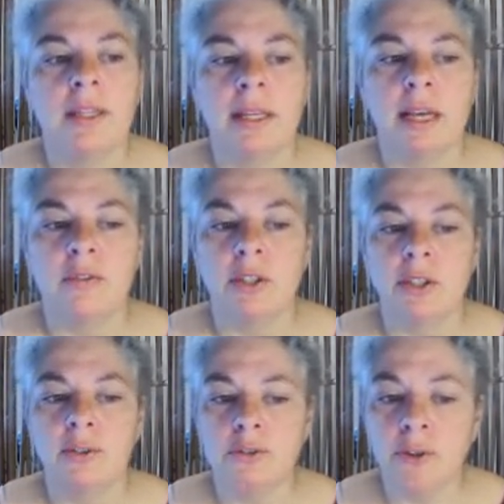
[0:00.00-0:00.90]
We then have
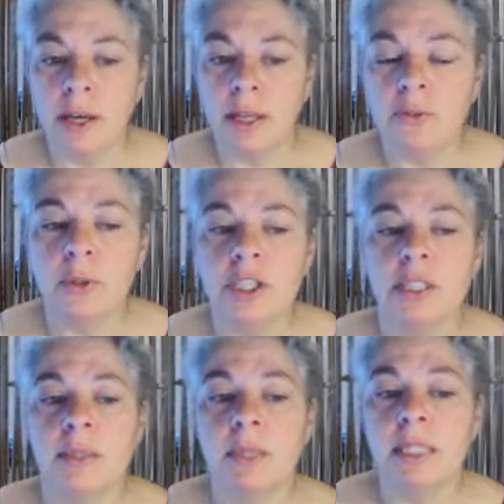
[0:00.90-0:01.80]
unit five,
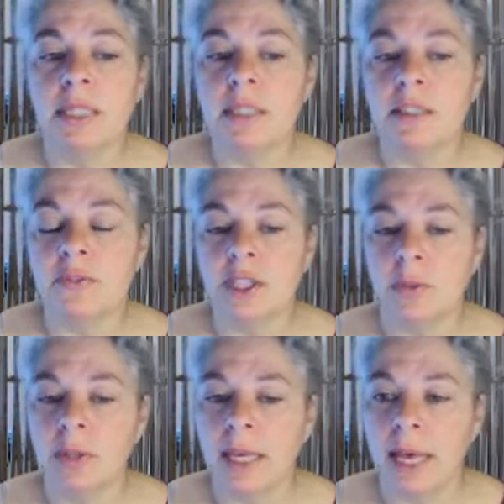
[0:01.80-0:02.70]
which is meeting
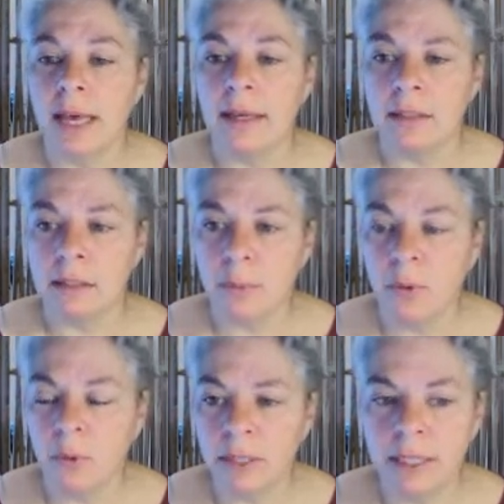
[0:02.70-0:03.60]
individual care and
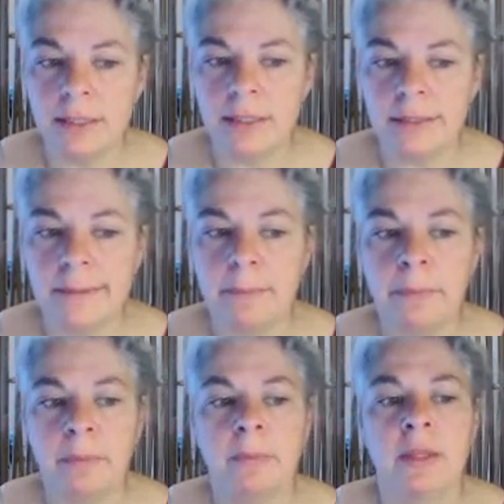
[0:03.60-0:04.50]
support needs.
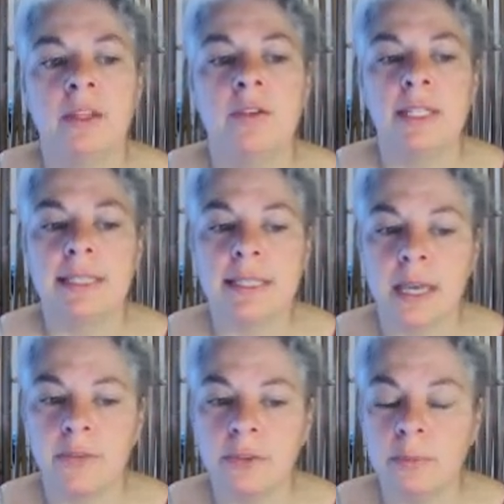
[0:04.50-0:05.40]
Unit
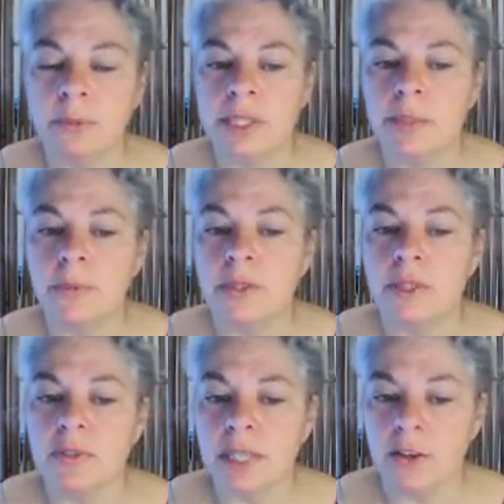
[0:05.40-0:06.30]
seven,
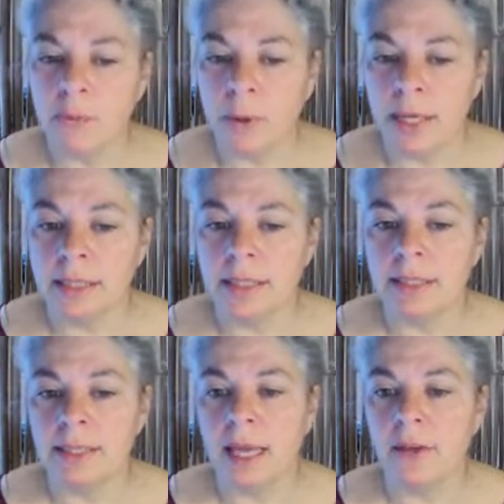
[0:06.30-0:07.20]
principles of safe
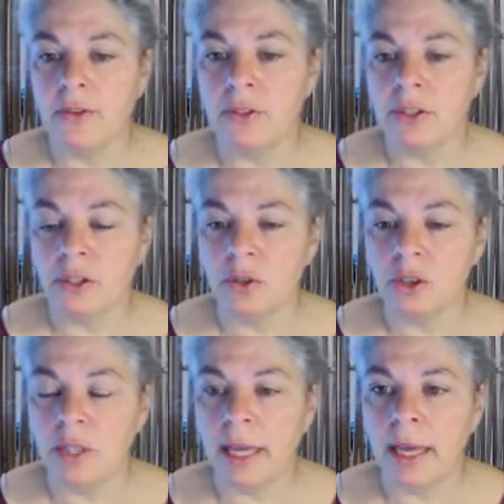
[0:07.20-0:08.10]
practice in health and
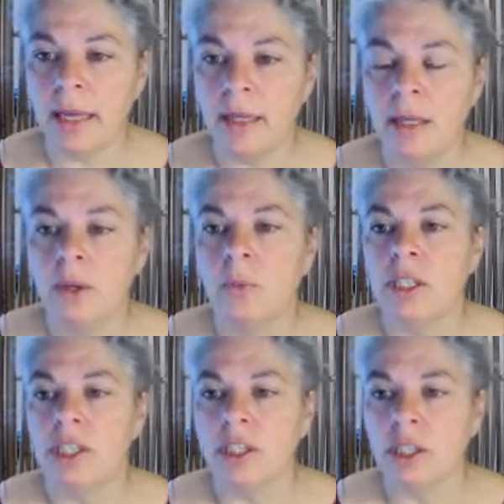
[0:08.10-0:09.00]
social care,
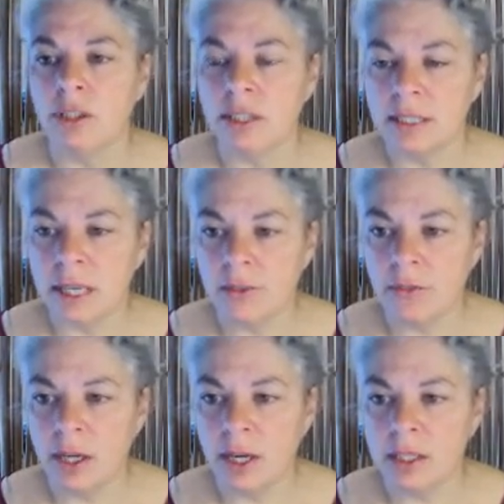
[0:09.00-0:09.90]
which includes
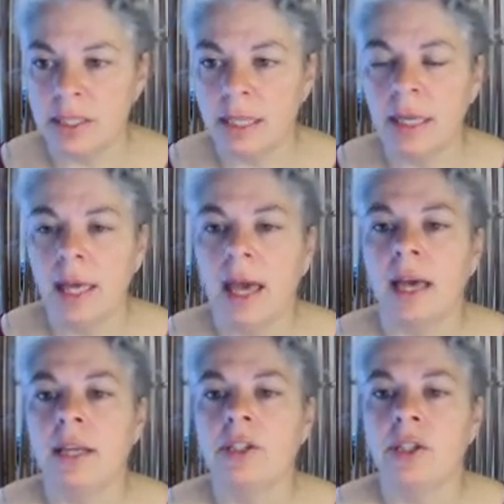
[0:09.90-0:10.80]
safeguarding
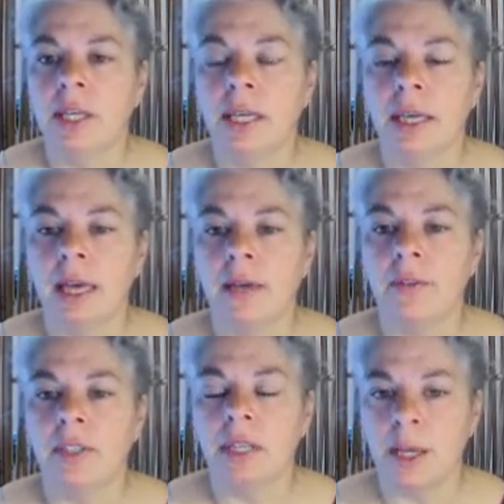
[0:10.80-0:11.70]
and looking
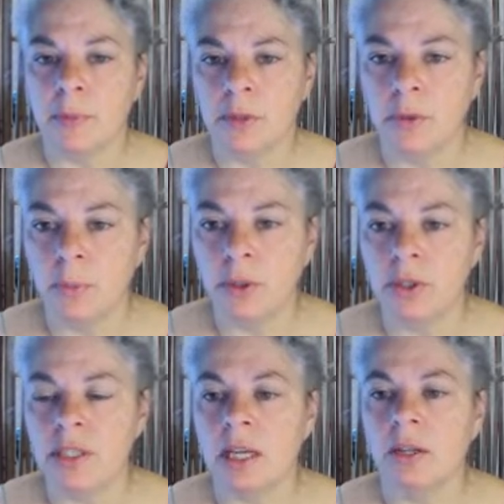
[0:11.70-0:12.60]
at the types of
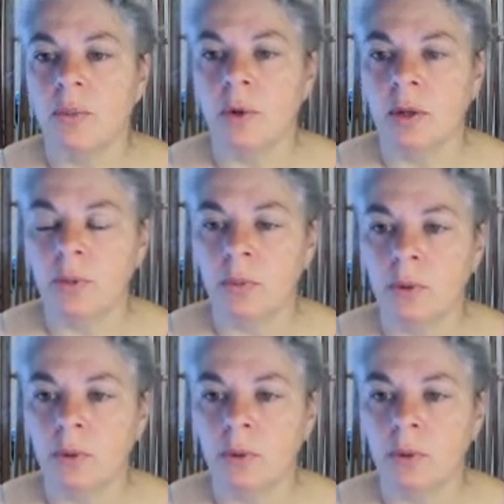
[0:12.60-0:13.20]
abuse and